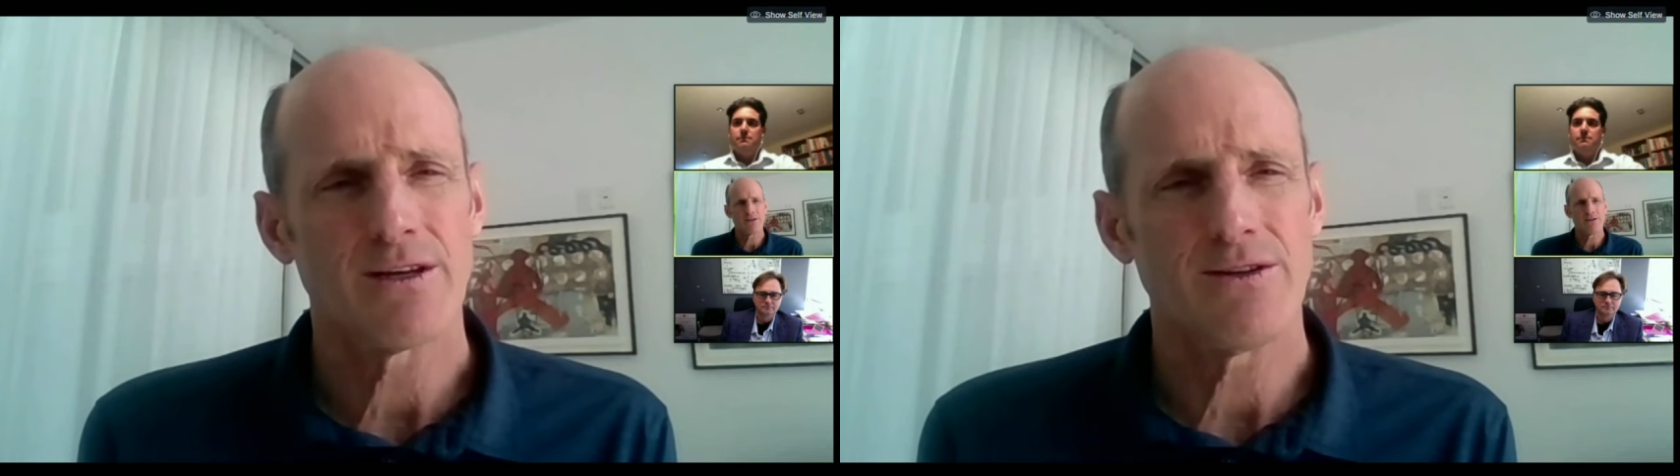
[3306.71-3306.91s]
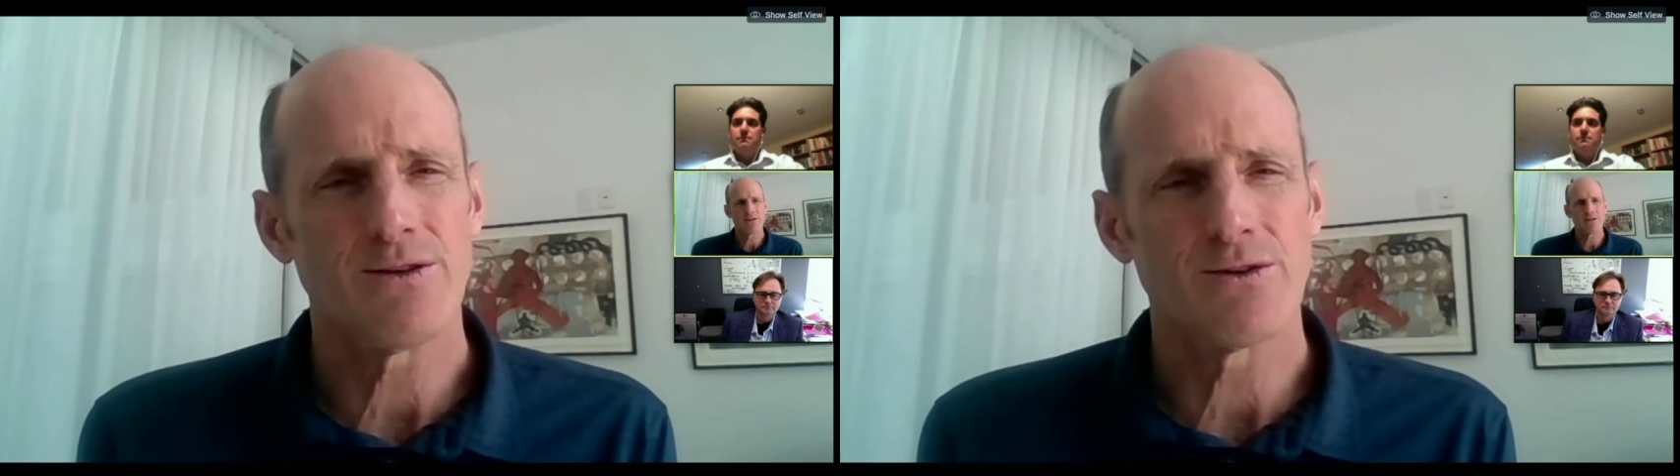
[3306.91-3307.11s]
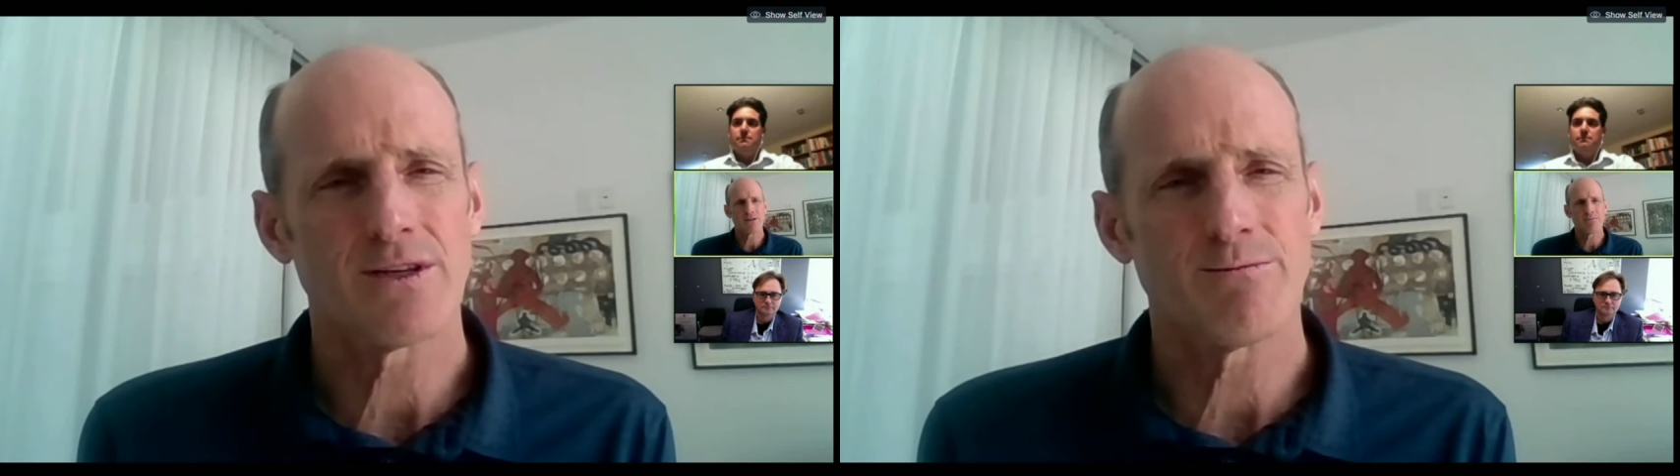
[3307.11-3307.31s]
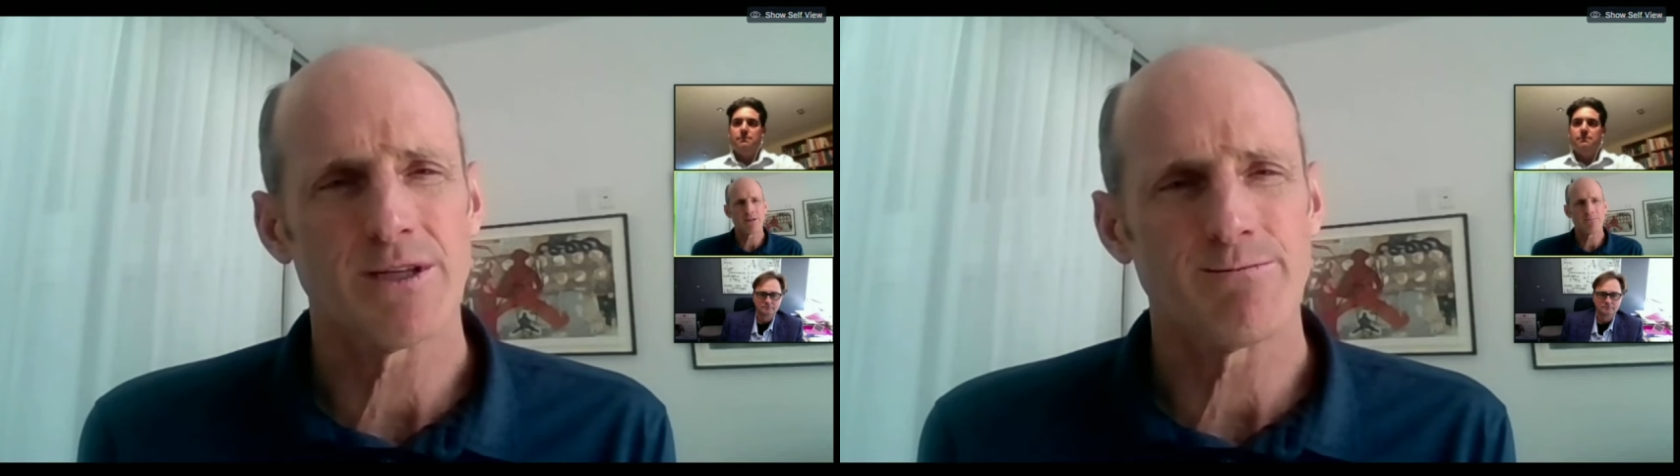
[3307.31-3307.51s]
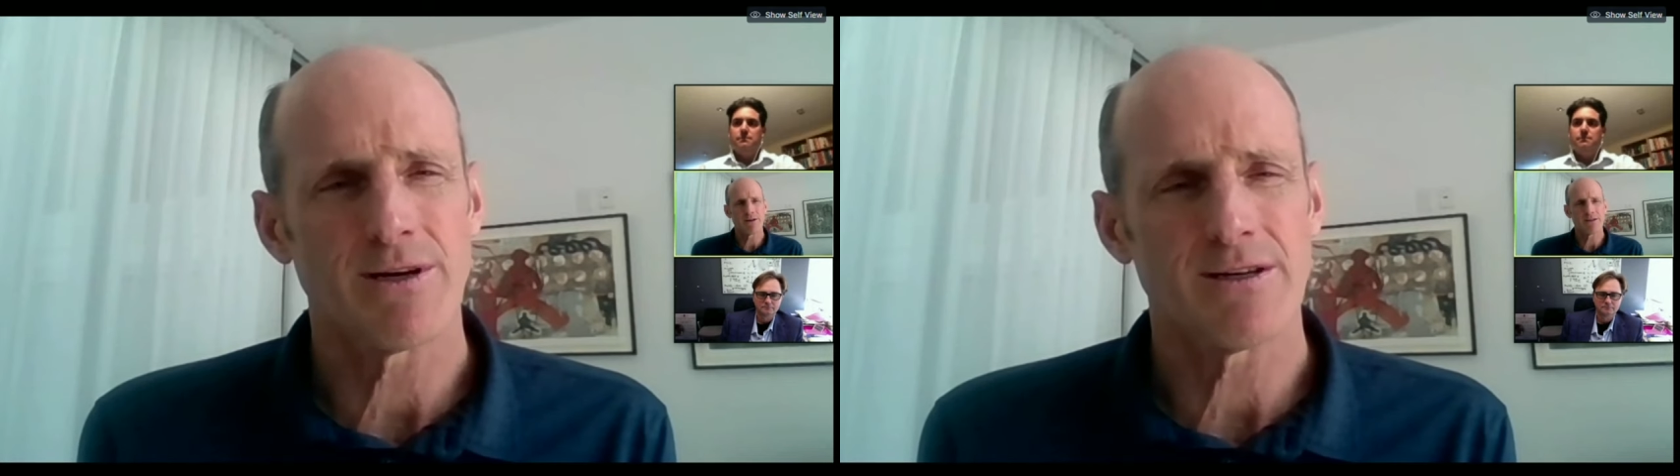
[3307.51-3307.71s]
you can
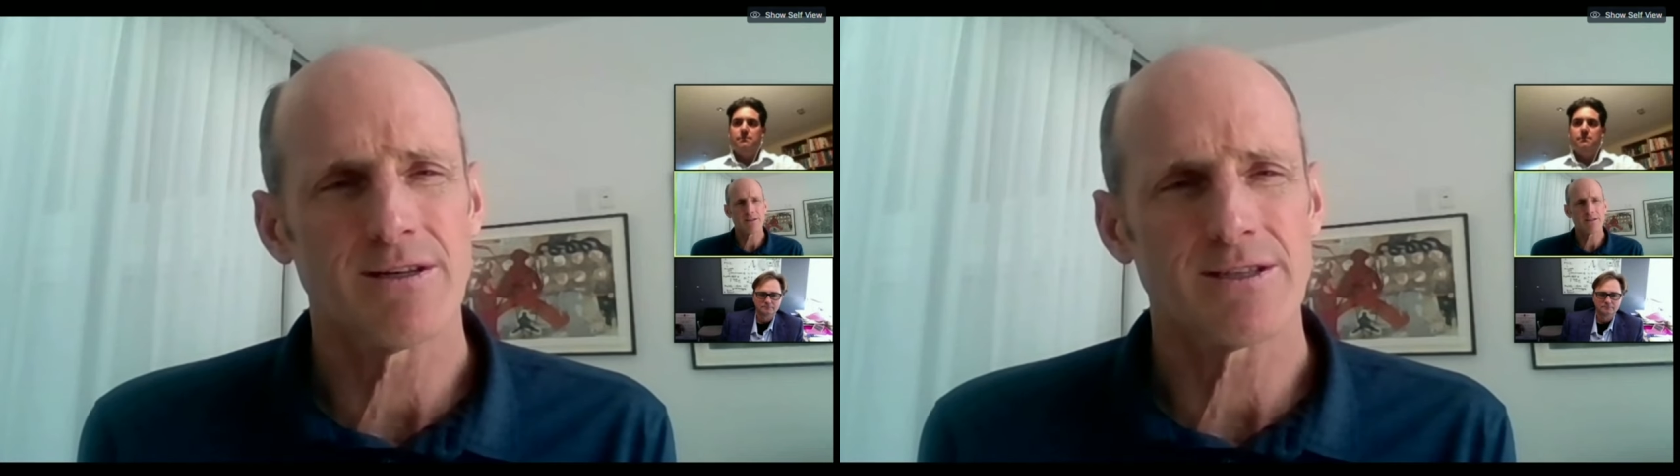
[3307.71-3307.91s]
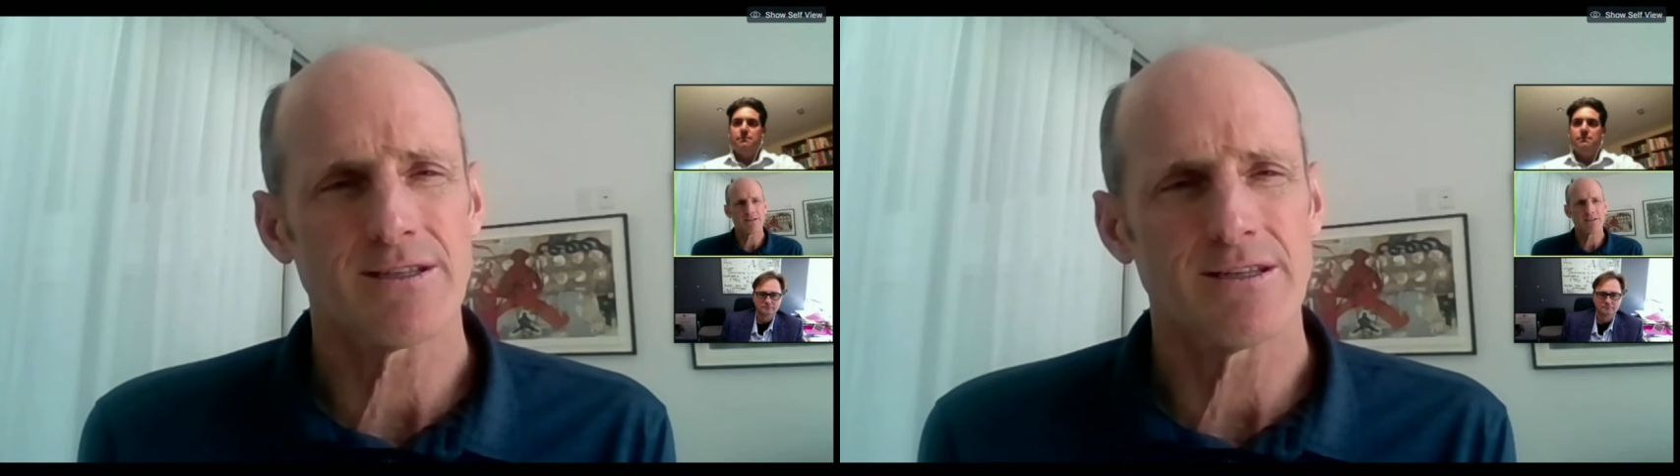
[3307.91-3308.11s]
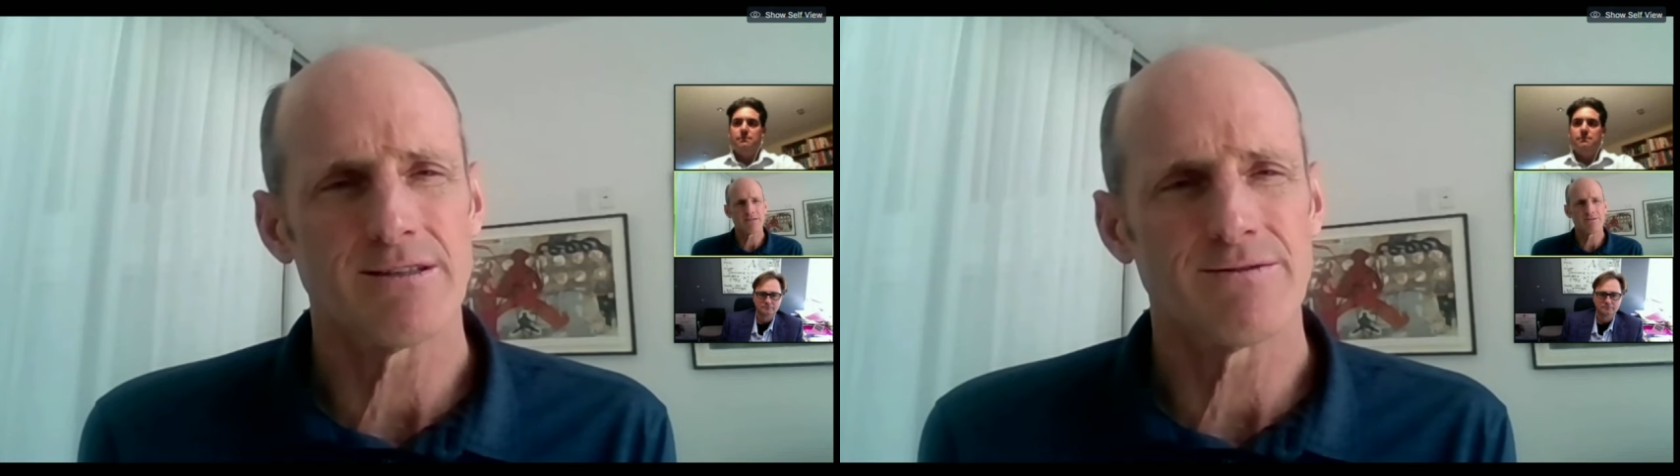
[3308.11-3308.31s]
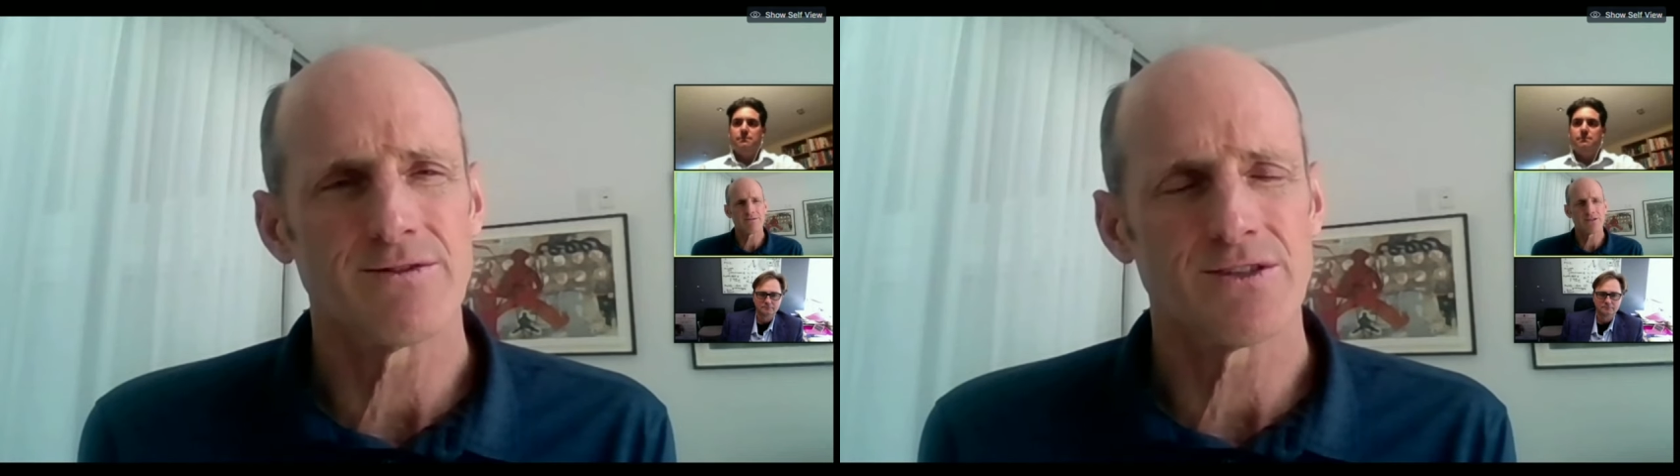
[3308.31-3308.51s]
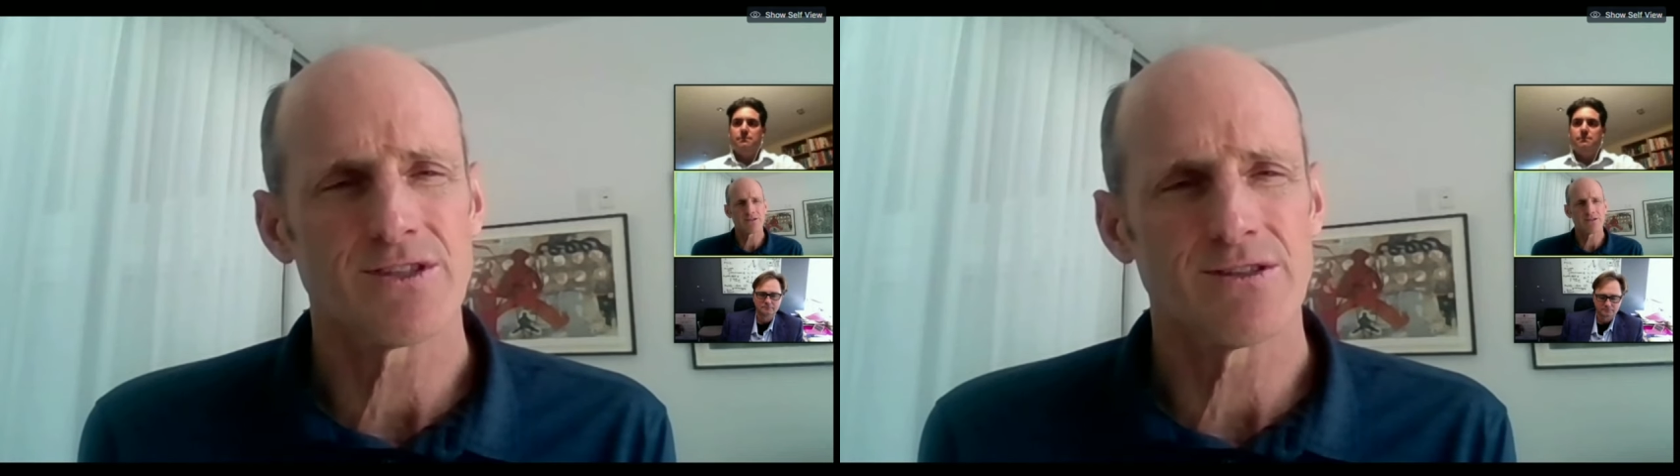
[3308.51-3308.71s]
be part of
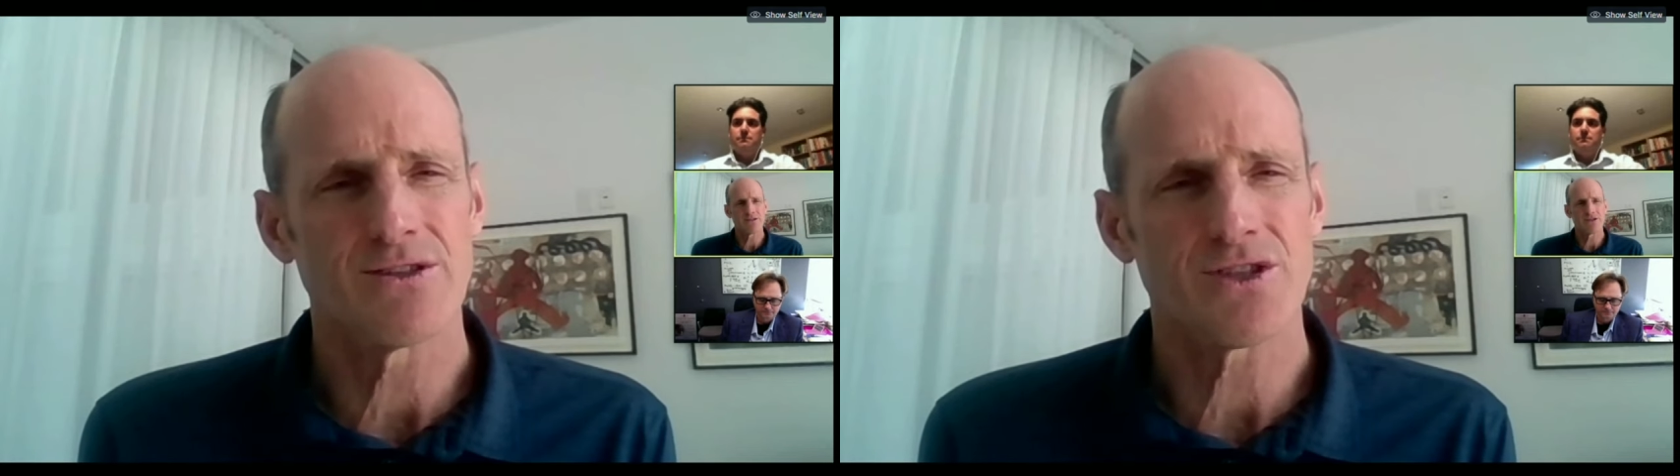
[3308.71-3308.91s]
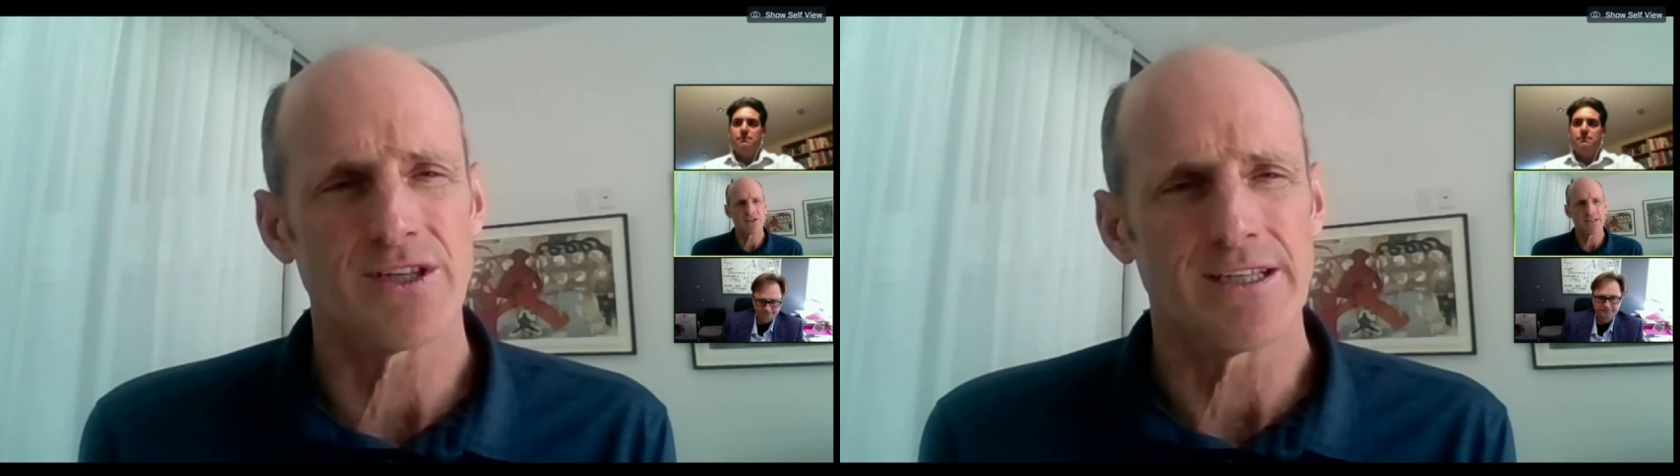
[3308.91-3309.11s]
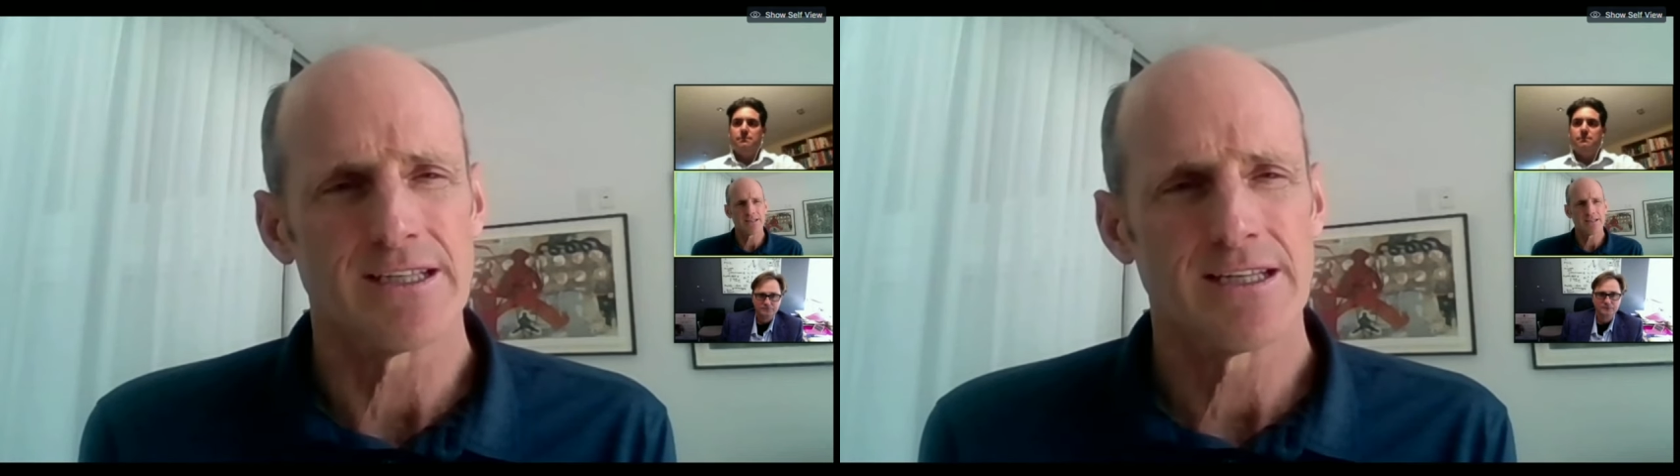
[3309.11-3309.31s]
the solution.